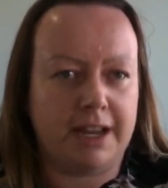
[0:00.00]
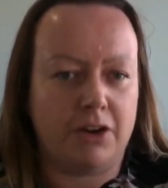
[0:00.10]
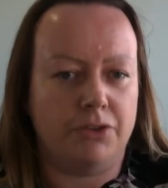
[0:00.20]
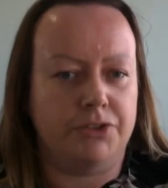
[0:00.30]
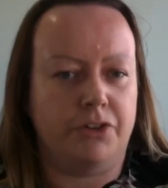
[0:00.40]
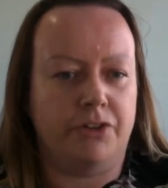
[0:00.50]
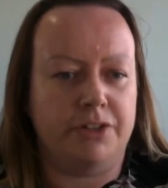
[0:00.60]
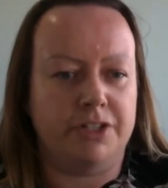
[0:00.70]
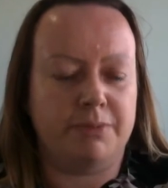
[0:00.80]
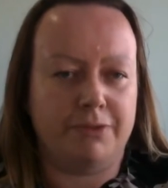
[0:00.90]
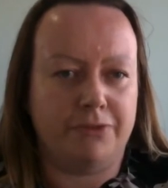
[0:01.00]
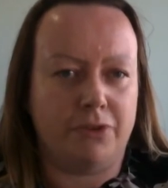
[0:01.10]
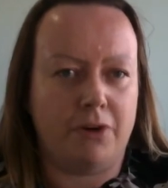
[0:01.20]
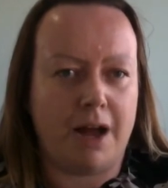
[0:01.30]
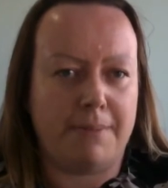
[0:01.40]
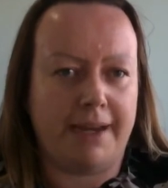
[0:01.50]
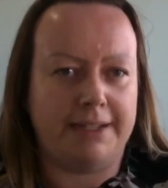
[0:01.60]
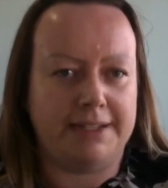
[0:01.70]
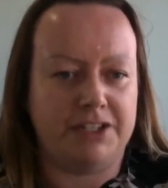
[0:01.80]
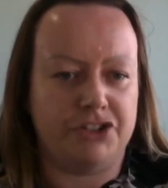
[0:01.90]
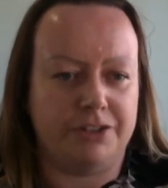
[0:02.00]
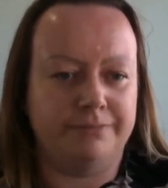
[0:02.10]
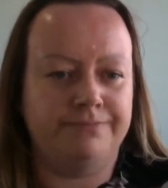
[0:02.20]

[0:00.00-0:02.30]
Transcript: and consequences before I make a decision.